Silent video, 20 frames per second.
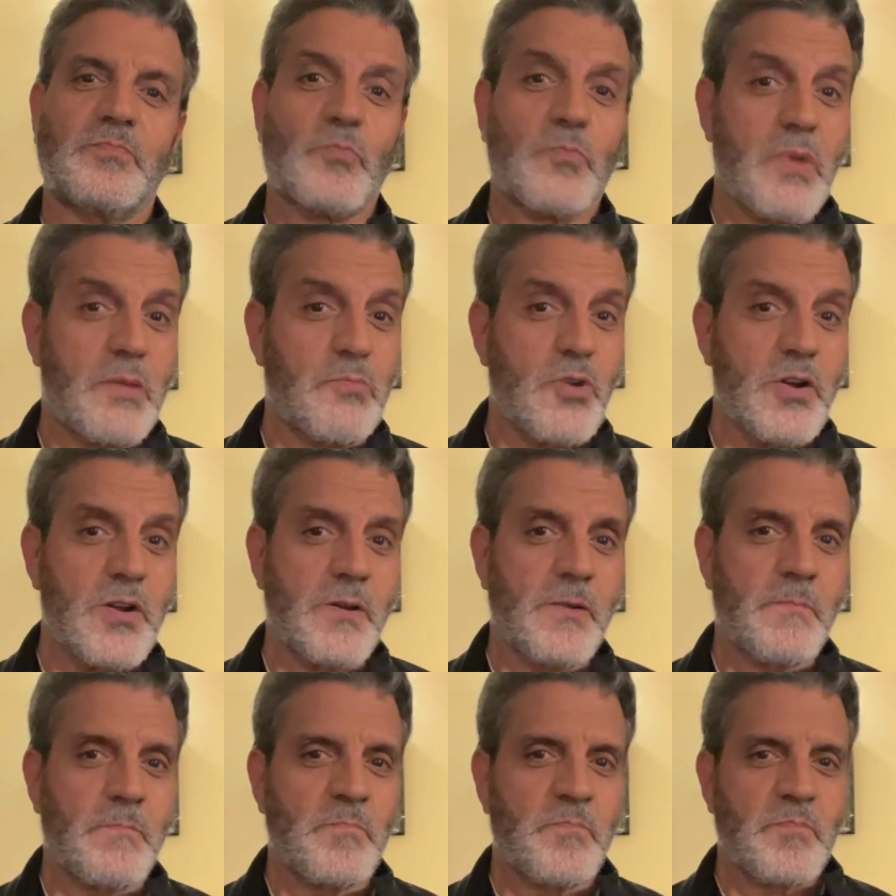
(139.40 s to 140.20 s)
Remember?
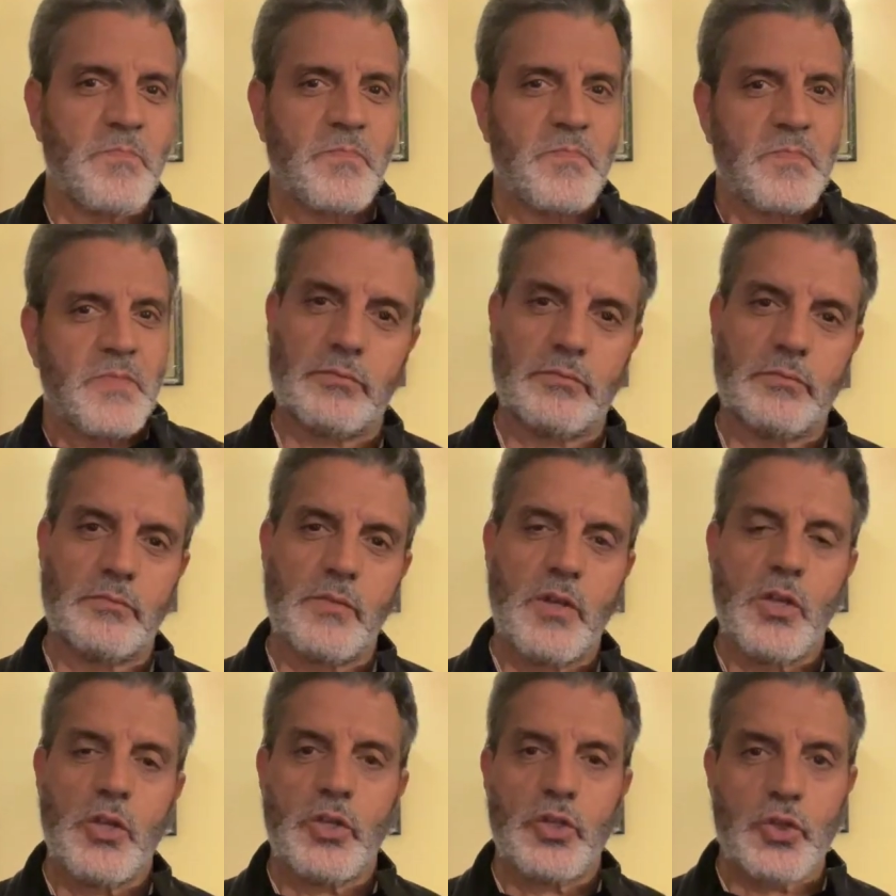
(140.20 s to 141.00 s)

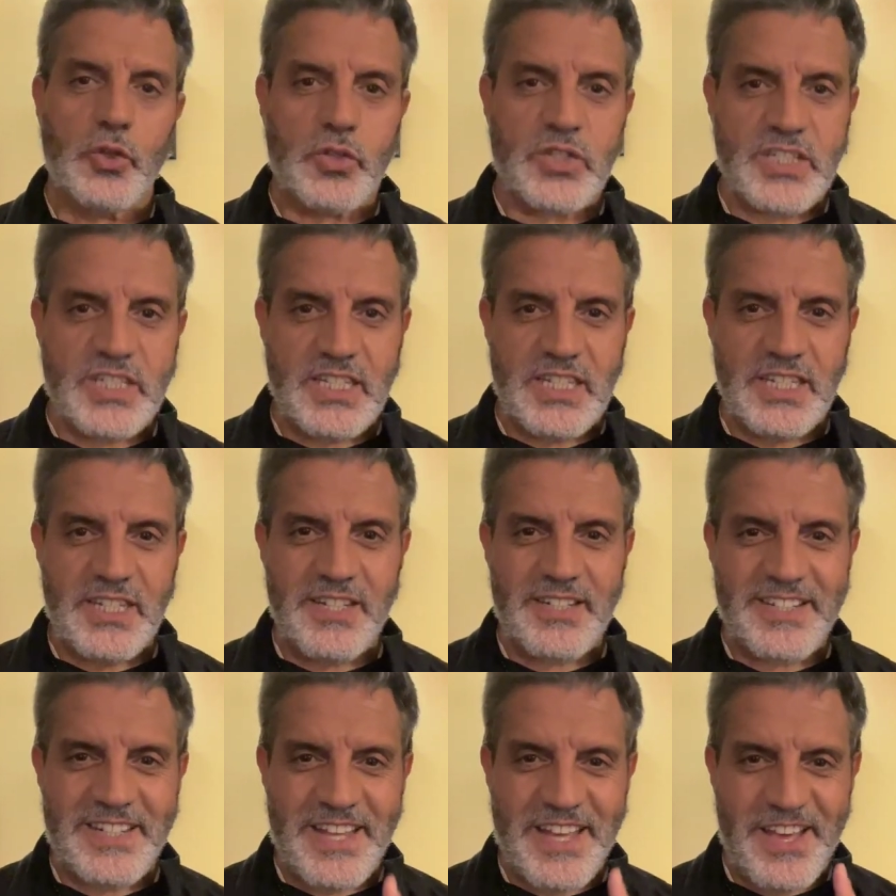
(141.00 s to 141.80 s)
You see
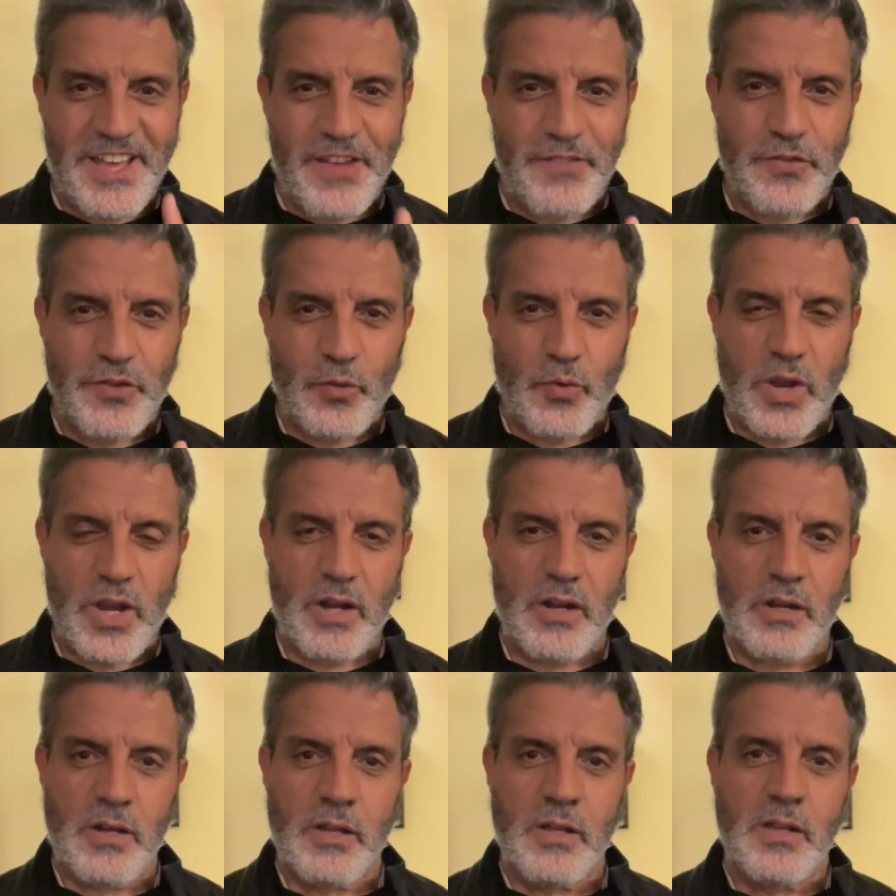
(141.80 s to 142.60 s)
it everywhere.